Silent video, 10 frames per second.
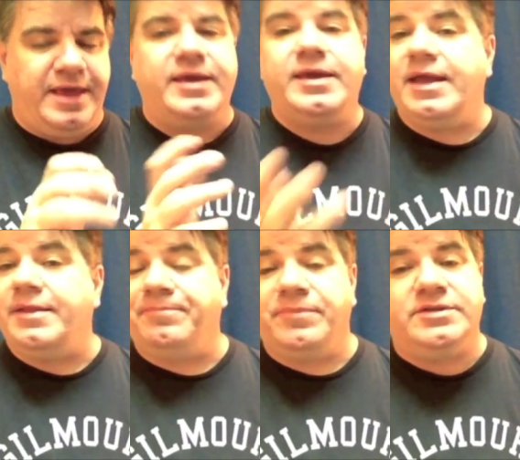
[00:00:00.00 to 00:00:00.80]
and
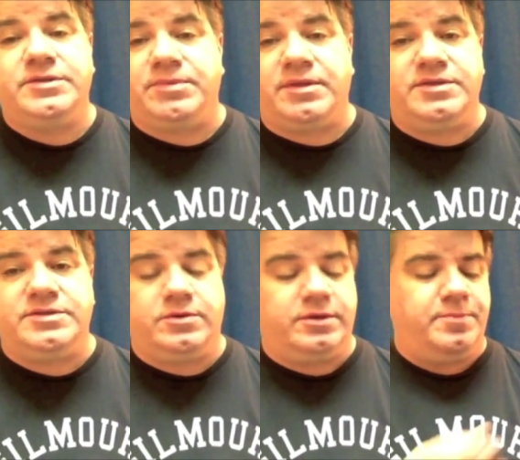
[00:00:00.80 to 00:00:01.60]
again, that's something
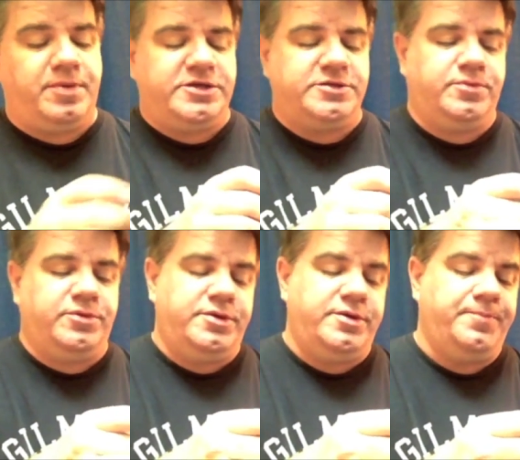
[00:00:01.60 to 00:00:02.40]
that's nearly impossible
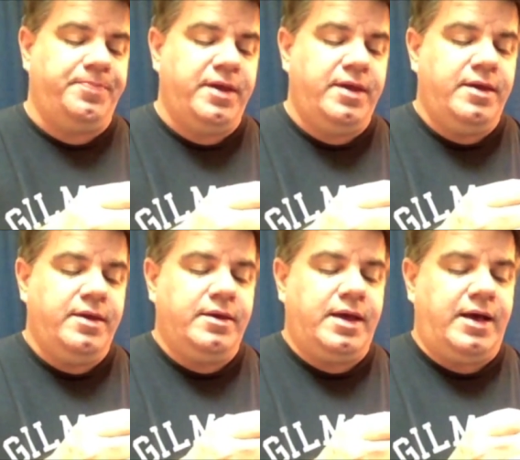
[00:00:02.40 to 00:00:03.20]
to do.
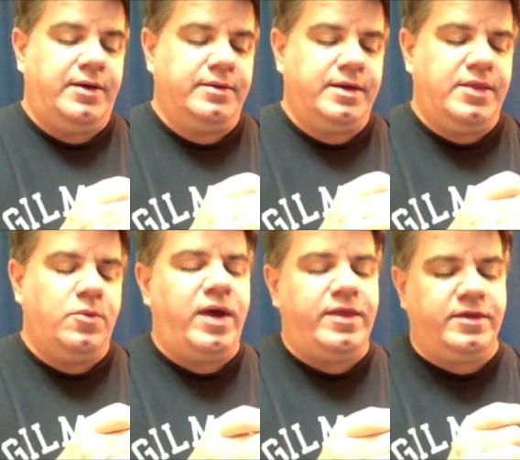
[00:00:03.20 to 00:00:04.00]
Uh, and
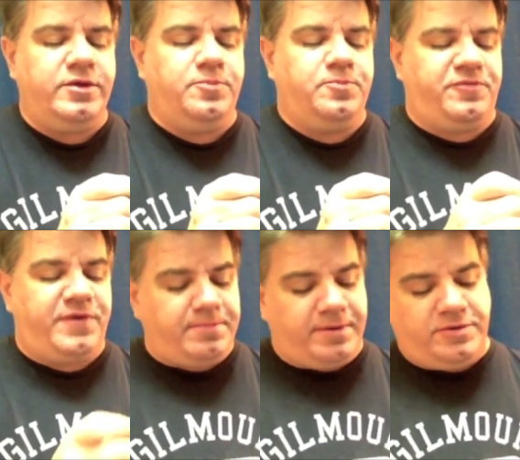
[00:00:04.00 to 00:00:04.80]
the way that you
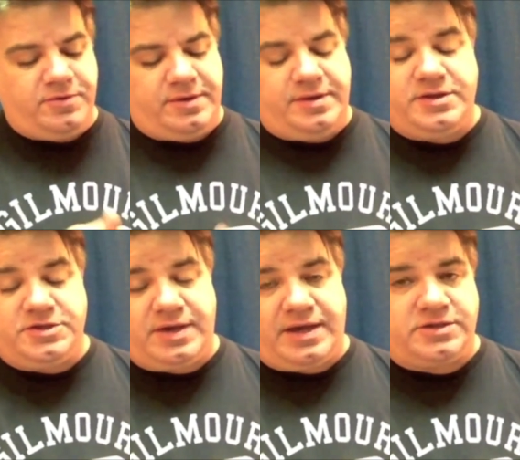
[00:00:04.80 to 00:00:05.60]
prevent doing it
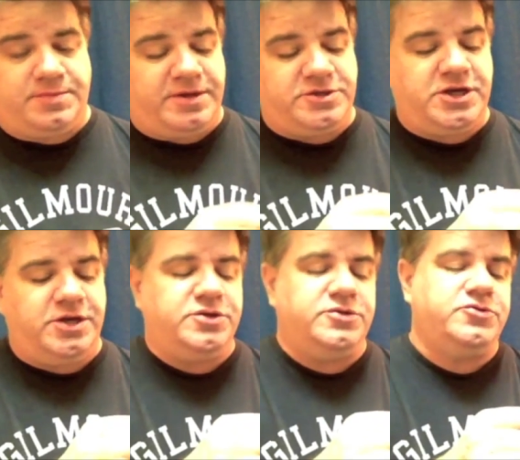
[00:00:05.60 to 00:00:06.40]
is actually by
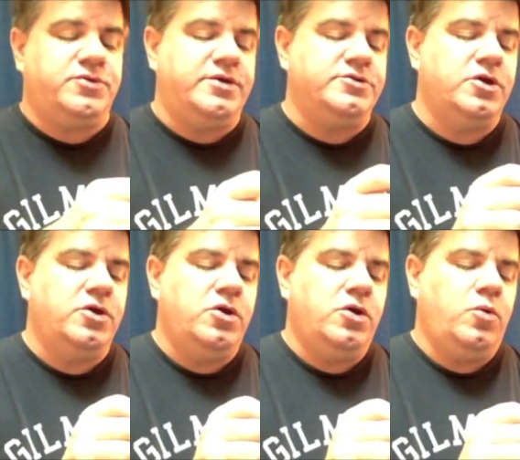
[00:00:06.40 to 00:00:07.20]
changing strings
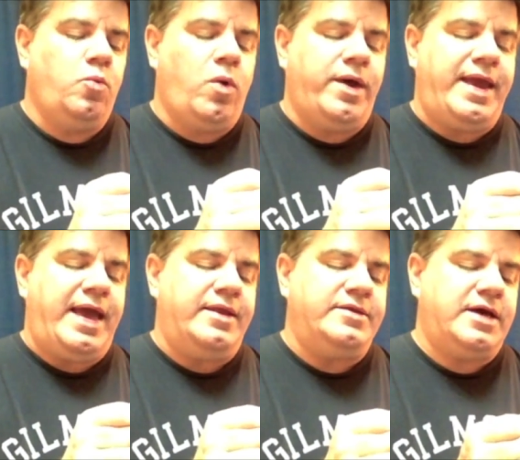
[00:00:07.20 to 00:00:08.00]
one
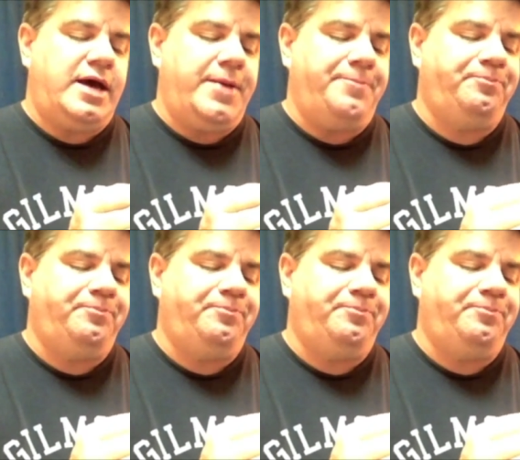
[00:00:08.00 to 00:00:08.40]
at a time.